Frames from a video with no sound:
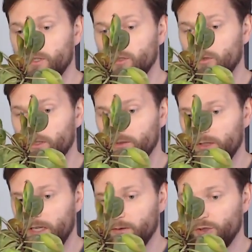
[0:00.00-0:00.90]
the soil,
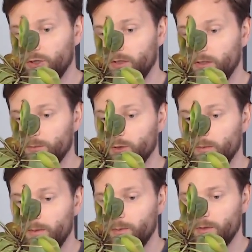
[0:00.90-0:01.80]
so now it should
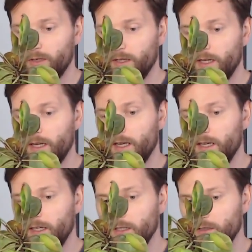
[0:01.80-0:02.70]
absorb it more
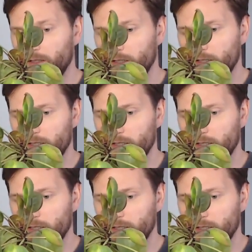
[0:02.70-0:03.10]
easily.